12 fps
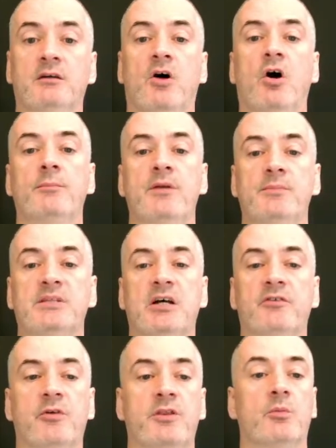armed
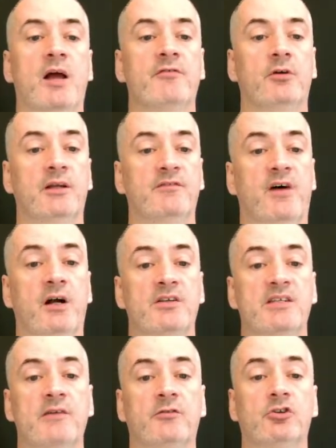himself with a rifle and fired
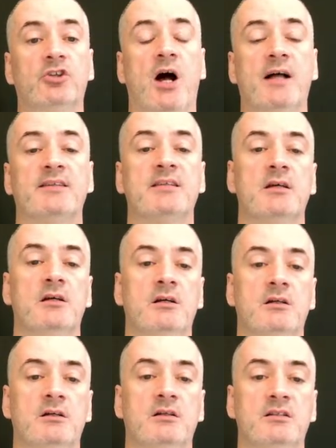several shots
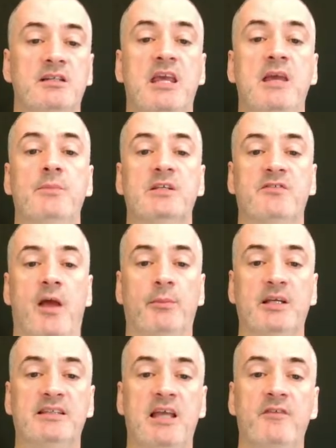to keep his family
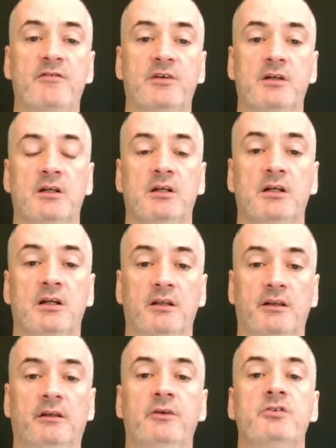safe.
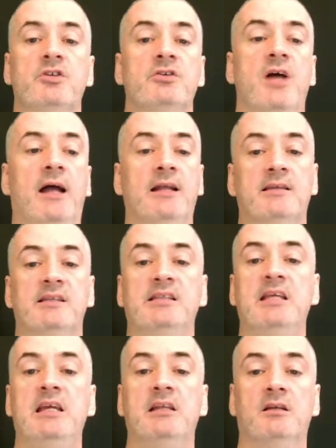The loser died at the
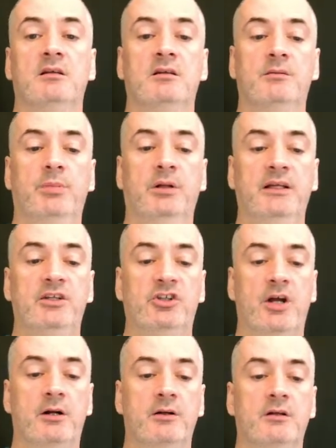scene, police
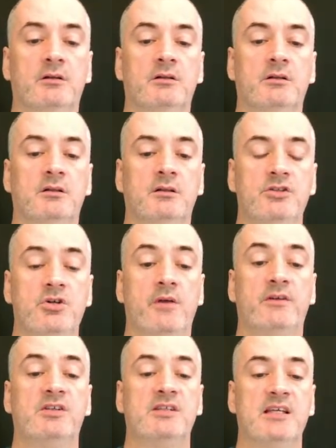shared. Two
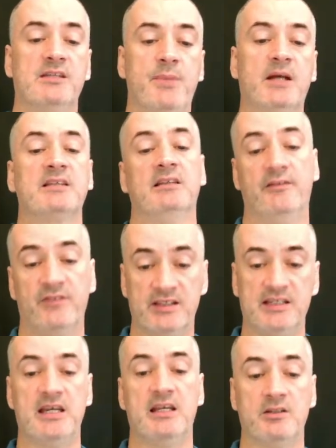other suspects left the
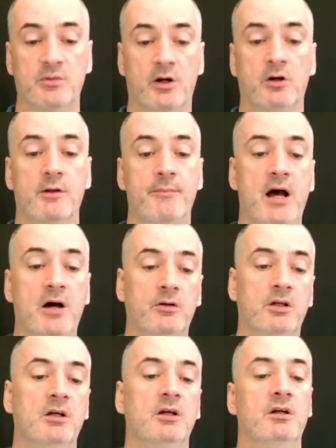scene, as we heard about.
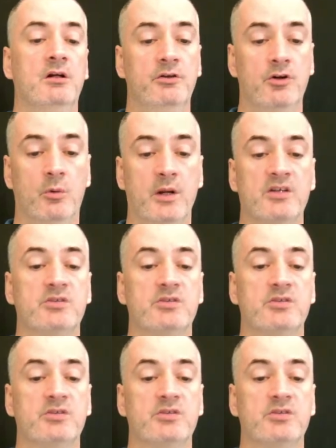No one else